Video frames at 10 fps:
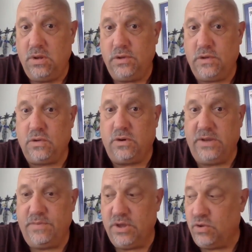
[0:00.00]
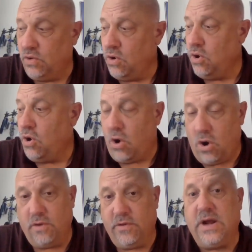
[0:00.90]
starting pitcher.
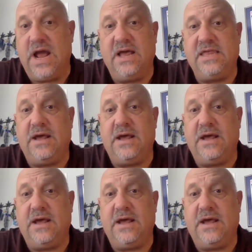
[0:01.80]
Are there guys